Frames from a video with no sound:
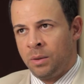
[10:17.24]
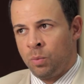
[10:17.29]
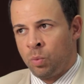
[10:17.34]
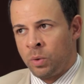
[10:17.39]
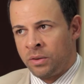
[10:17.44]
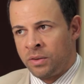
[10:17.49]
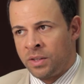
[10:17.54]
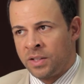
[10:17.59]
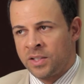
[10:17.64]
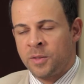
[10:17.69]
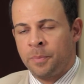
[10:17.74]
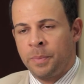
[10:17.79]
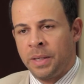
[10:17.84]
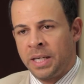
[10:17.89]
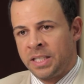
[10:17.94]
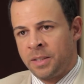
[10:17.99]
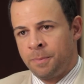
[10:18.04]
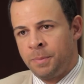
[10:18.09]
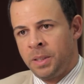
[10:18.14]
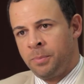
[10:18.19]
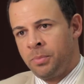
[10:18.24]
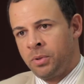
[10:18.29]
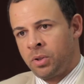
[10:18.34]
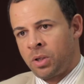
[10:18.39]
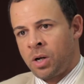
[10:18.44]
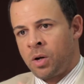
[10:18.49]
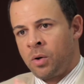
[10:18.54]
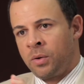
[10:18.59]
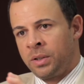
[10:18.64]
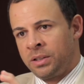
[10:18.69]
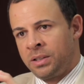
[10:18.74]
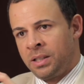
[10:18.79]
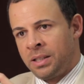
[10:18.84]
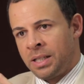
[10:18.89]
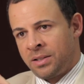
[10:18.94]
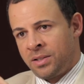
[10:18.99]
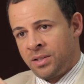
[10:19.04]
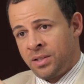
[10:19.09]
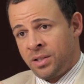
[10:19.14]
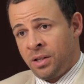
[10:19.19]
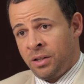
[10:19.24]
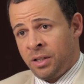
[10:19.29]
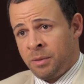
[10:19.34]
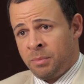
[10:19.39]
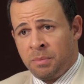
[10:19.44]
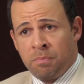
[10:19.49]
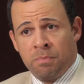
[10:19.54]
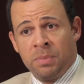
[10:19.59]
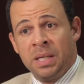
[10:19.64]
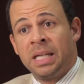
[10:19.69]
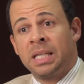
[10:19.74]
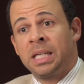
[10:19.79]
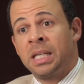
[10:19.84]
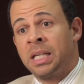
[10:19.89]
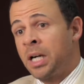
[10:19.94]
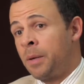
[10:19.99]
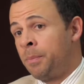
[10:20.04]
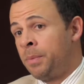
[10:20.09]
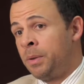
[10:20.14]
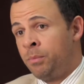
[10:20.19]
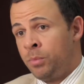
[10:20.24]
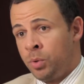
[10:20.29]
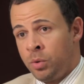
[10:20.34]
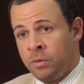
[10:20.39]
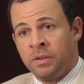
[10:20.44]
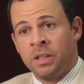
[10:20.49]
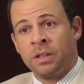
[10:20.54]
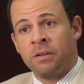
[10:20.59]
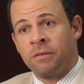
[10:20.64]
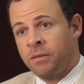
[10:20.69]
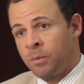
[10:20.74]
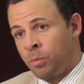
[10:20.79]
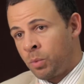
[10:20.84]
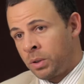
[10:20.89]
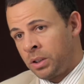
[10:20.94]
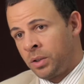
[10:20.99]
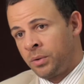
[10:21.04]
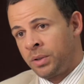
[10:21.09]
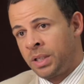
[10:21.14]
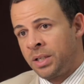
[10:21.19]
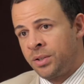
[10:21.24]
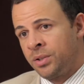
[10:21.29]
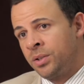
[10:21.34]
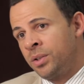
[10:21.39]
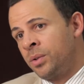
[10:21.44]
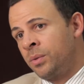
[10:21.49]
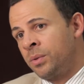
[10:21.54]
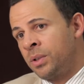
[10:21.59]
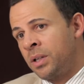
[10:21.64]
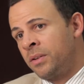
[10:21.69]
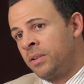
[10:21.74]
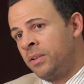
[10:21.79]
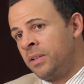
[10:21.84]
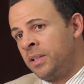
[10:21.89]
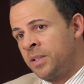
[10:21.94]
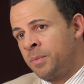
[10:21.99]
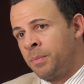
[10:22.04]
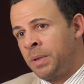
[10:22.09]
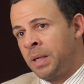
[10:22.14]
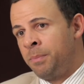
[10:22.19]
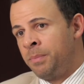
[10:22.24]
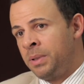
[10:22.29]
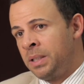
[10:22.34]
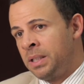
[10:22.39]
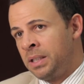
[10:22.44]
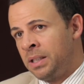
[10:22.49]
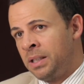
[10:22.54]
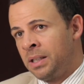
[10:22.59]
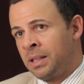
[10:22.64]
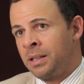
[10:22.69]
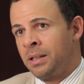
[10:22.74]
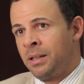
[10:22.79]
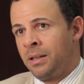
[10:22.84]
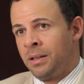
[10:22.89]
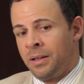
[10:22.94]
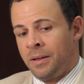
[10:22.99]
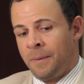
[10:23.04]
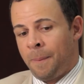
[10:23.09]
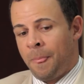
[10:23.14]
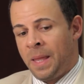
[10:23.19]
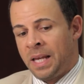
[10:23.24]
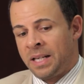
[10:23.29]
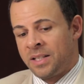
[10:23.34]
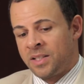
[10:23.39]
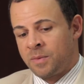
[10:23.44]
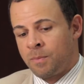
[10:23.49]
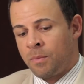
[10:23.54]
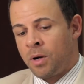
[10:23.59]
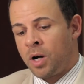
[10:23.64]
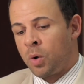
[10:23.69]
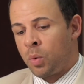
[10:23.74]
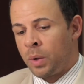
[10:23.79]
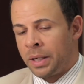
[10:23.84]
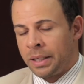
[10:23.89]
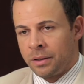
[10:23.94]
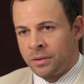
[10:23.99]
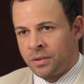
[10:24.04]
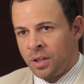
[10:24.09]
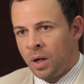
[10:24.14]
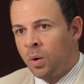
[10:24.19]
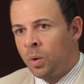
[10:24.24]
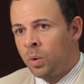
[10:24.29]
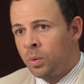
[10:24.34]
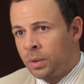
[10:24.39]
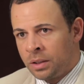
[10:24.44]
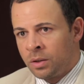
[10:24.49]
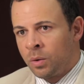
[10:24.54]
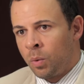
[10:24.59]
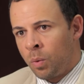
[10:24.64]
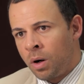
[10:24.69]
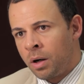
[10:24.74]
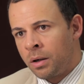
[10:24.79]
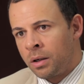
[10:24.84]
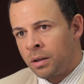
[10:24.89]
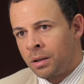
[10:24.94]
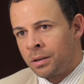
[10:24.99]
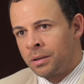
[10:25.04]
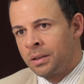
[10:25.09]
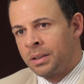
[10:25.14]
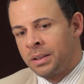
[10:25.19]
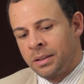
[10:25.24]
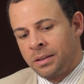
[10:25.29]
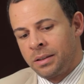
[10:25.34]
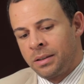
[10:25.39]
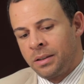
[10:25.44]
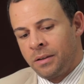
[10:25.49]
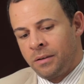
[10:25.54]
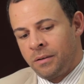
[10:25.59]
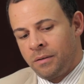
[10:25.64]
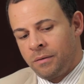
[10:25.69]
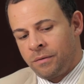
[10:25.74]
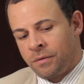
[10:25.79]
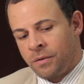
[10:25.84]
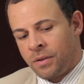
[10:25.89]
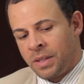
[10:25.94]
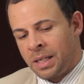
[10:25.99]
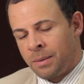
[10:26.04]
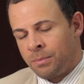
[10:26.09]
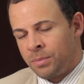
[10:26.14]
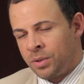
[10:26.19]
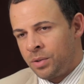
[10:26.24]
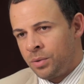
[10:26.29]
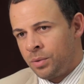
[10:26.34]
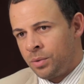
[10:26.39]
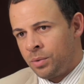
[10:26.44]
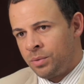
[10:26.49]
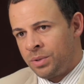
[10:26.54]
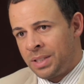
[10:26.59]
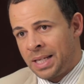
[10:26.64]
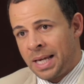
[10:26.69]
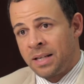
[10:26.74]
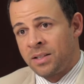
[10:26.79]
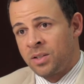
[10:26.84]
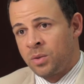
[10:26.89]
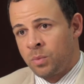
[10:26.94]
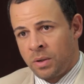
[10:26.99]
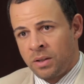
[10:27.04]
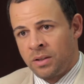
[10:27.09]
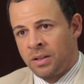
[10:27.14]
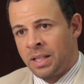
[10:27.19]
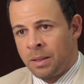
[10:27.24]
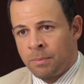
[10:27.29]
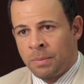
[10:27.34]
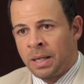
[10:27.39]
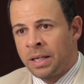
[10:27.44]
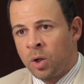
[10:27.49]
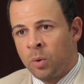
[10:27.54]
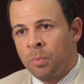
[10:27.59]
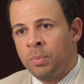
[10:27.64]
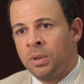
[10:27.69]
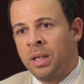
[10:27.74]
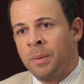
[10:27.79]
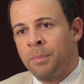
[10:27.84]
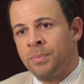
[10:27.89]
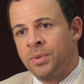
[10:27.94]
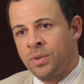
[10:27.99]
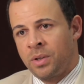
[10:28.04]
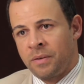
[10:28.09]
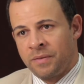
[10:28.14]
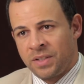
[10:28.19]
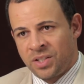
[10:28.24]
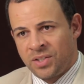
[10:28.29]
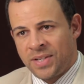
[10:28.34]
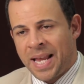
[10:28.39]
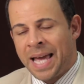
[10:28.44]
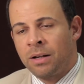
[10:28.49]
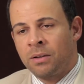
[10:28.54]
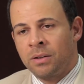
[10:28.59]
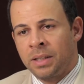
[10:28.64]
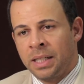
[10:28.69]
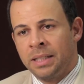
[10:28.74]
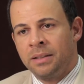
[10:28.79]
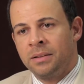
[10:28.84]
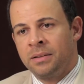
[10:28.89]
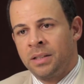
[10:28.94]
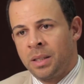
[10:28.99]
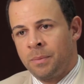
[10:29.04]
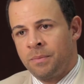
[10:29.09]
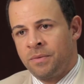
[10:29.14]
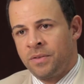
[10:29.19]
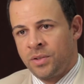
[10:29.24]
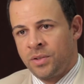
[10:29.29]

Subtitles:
with this space, people are going to necessarily be picking up and moving from one location to another. This might be a small way, a toe in the water for them to test whether they might open up sort of a satellite type